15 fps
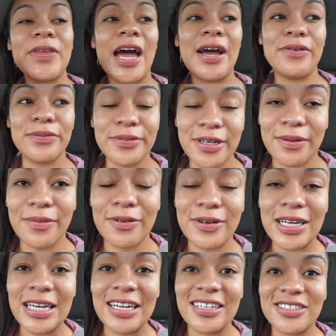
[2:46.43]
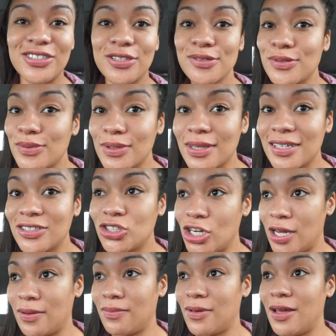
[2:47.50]
I will be on my way to the
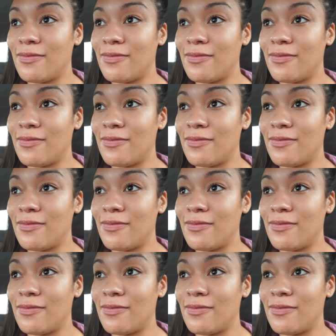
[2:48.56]
gym,